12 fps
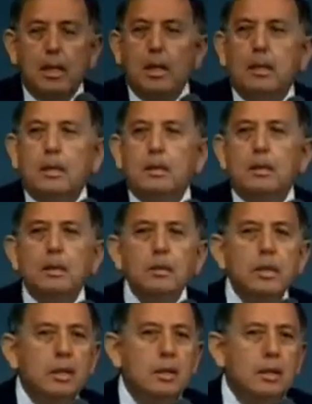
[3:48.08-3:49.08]
and
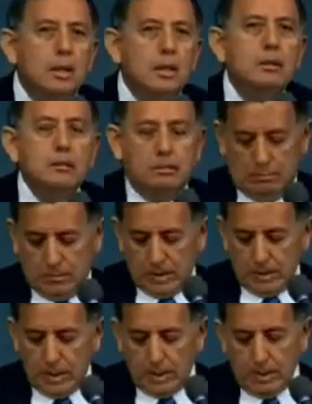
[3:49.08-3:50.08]
including
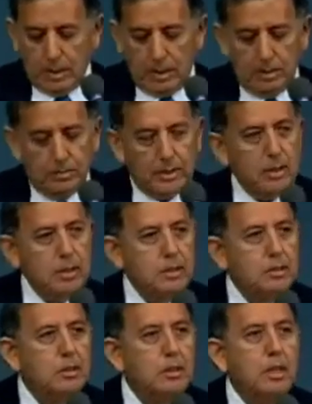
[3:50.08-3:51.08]
in that
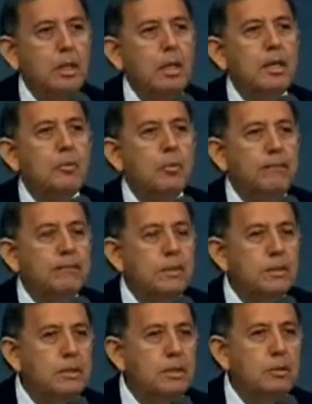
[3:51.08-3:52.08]
documentation a
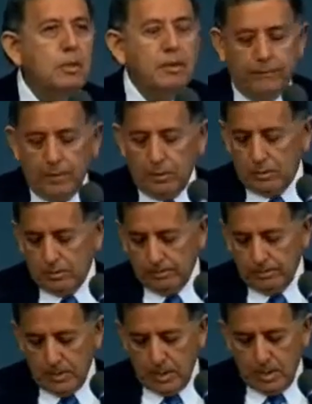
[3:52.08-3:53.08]
reference to UFOs.
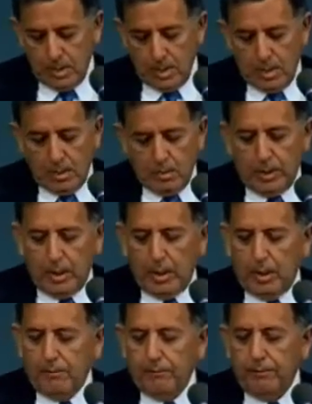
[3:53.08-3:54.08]
We
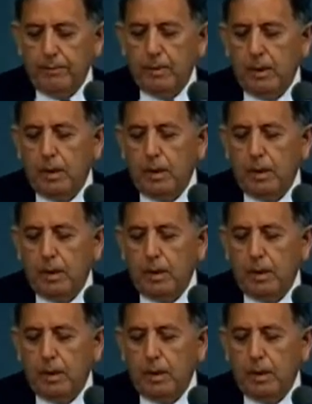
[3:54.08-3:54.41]
have